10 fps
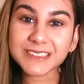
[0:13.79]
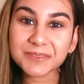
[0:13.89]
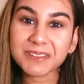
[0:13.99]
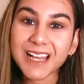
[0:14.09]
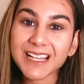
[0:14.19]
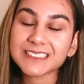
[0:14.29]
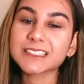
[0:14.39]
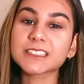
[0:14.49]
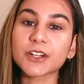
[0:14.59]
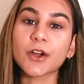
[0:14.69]
up guys,
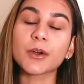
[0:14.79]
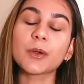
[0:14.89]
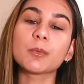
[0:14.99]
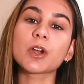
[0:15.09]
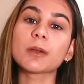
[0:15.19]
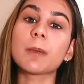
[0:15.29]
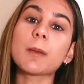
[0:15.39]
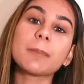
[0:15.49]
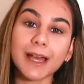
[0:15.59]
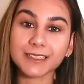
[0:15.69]
it's Nicole and welcome
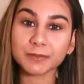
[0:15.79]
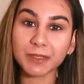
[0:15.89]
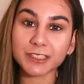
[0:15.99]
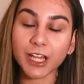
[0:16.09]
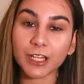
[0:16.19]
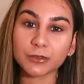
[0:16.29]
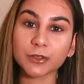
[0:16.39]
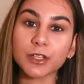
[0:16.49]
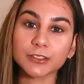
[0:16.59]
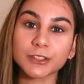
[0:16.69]
back to my
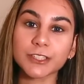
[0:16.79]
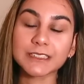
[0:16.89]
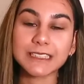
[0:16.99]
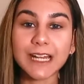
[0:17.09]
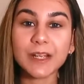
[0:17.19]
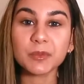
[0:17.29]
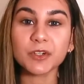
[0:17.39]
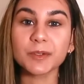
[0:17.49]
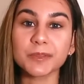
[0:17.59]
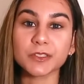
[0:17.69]
channel. So today I'm
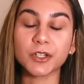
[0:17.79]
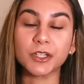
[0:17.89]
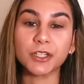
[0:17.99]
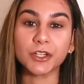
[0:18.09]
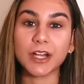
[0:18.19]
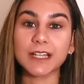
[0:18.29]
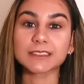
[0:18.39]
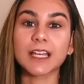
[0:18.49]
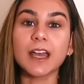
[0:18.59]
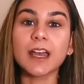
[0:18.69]
going to be showing you
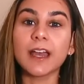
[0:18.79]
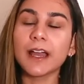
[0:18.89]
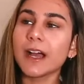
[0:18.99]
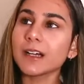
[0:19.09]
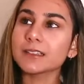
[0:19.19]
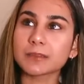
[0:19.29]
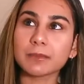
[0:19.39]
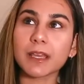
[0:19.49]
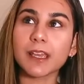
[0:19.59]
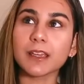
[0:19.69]
guys how to
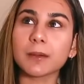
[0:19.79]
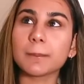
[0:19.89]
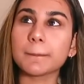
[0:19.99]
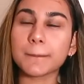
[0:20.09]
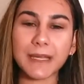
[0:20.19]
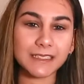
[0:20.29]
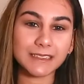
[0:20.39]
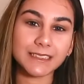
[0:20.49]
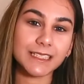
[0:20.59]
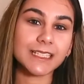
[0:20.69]
make
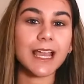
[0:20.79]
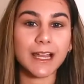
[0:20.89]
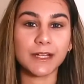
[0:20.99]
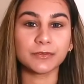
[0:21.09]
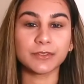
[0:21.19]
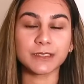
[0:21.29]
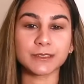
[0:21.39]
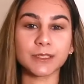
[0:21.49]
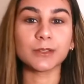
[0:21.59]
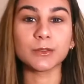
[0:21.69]
basic
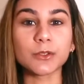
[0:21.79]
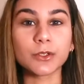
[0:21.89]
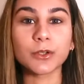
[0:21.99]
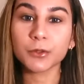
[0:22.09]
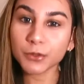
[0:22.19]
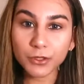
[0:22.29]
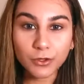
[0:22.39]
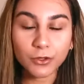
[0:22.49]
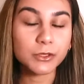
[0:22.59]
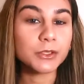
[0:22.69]
outfits look good
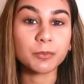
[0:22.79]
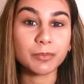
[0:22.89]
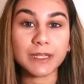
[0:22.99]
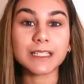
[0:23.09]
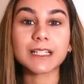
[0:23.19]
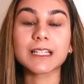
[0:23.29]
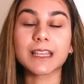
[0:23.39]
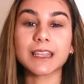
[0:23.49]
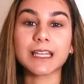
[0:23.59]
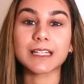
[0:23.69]
or look better
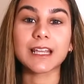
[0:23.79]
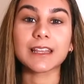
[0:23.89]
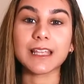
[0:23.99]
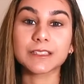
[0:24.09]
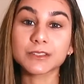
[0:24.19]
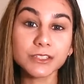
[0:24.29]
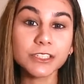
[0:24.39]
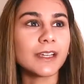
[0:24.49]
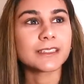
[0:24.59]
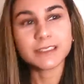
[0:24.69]
than they do.
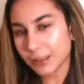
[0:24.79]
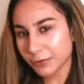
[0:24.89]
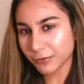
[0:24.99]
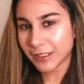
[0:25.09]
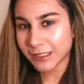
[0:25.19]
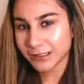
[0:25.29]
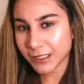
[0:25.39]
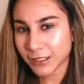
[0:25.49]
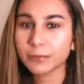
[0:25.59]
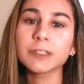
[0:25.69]
Some of these are
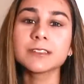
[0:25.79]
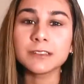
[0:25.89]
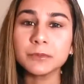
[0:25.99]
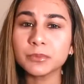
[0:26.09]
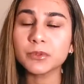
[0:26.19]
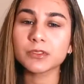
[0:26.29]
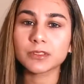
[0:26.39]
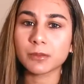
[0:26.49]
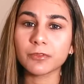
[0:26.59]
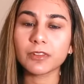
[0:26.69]
going to be simple,
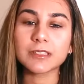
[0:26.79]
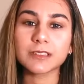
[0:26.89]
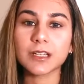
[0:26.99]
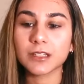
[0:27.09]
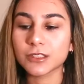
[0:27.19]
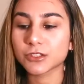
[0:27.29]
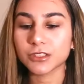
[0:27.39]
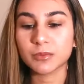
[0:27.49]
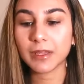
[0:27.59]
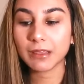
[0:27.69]
some of these are going to just be